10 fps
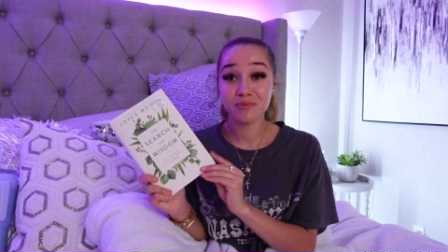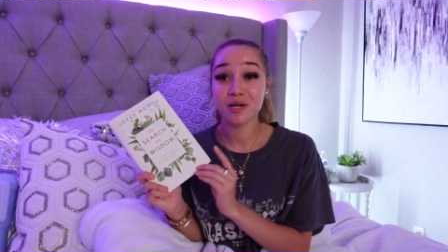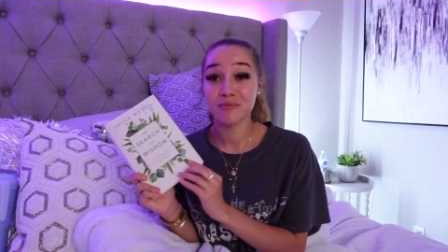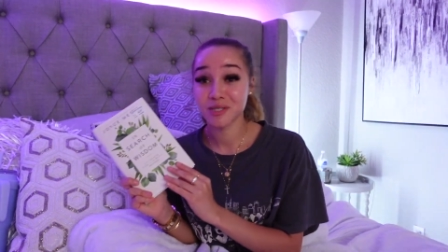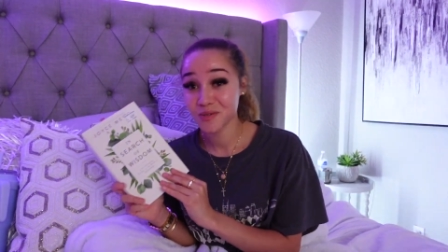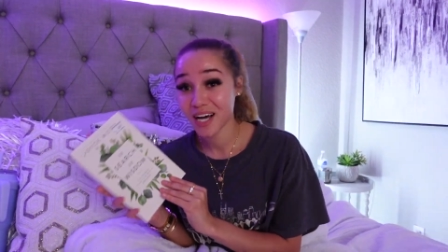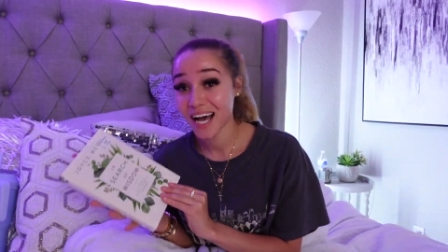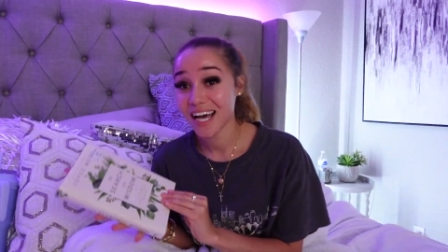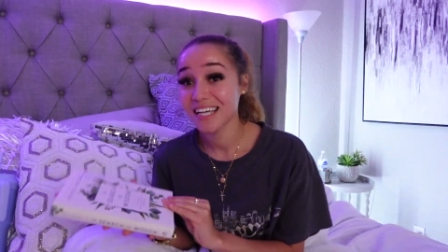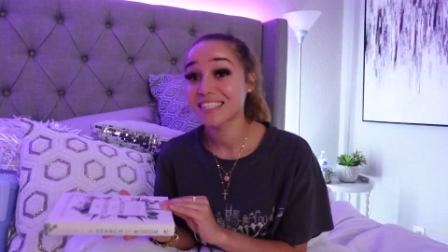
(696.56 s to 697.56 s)
Meyer books, you
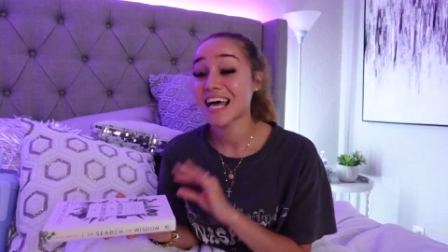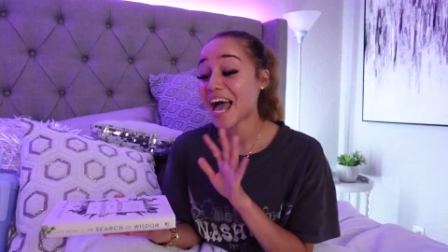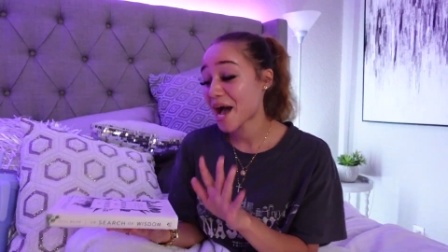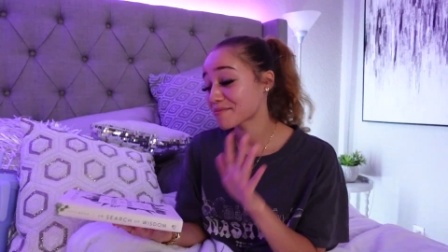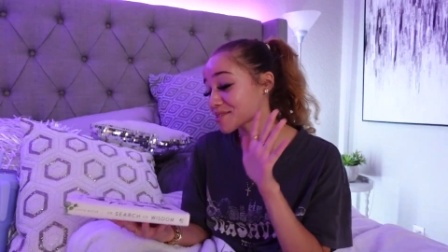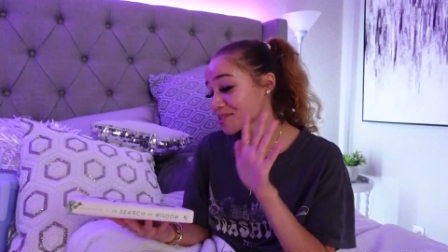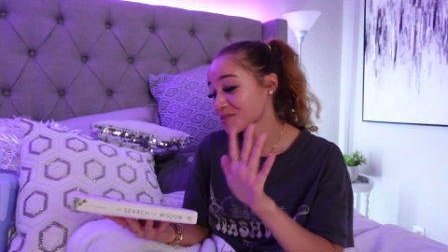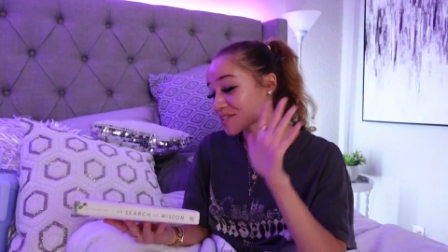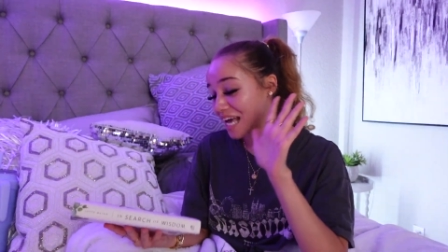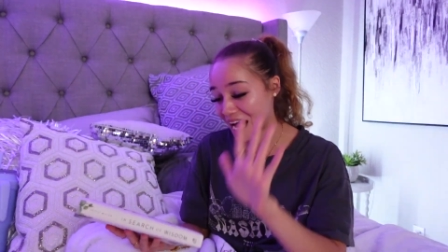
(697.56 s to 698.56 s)
guys.
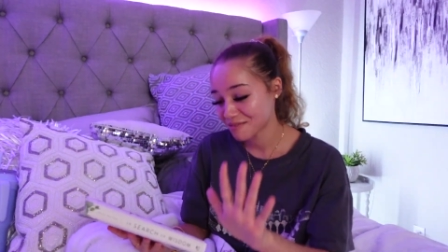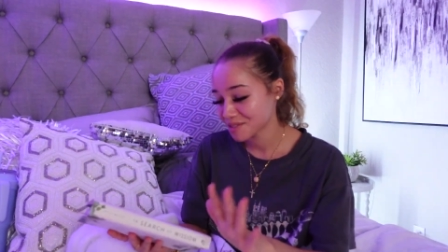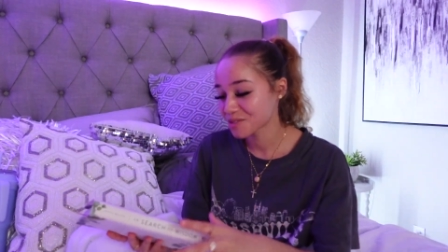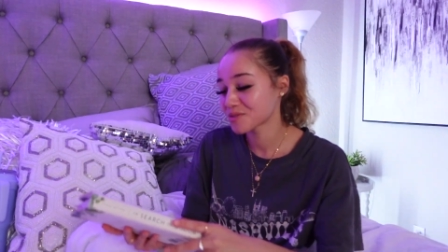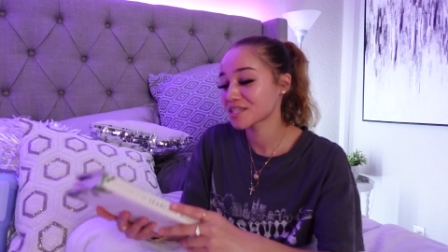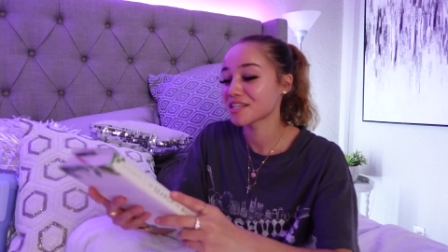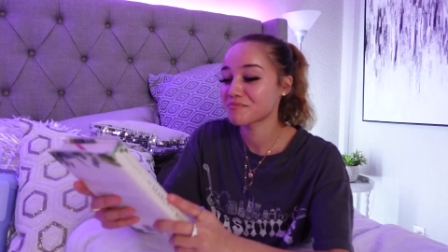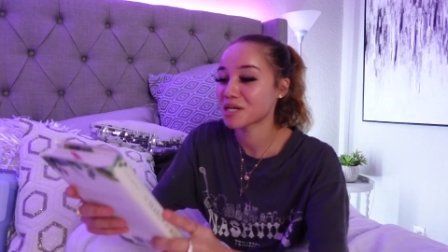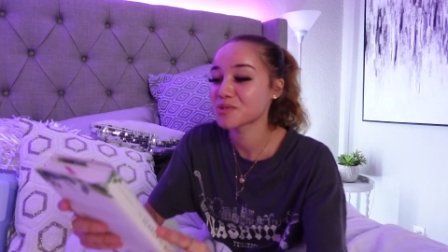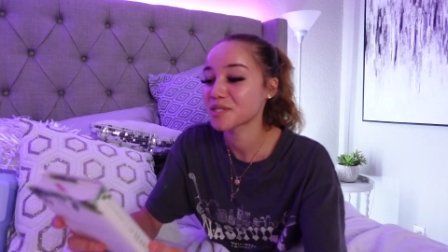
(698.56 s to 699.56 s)
Absolutely, absolutely
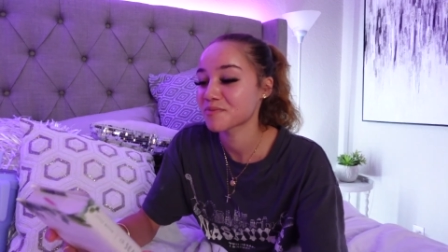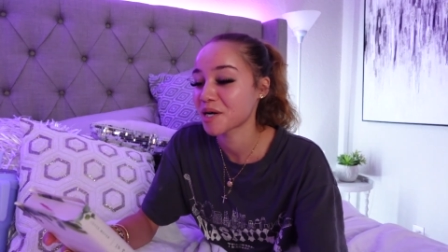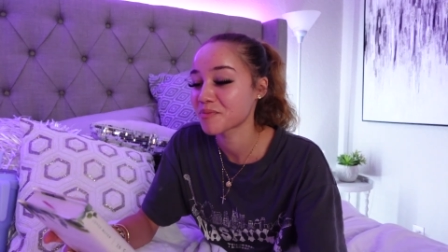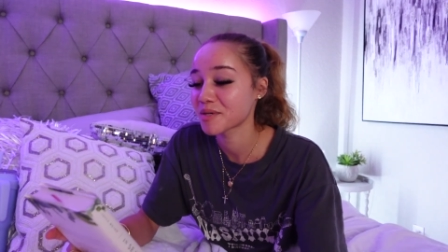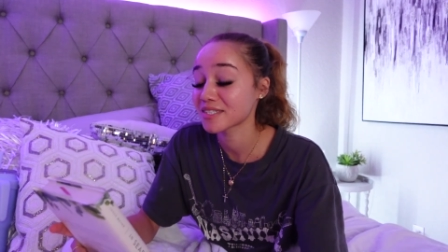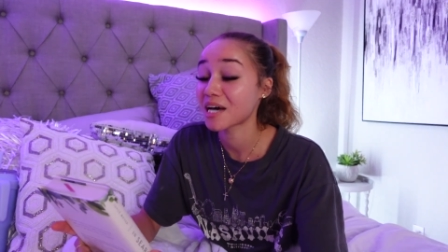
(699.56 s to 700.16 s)
love my Joyce Meyer books.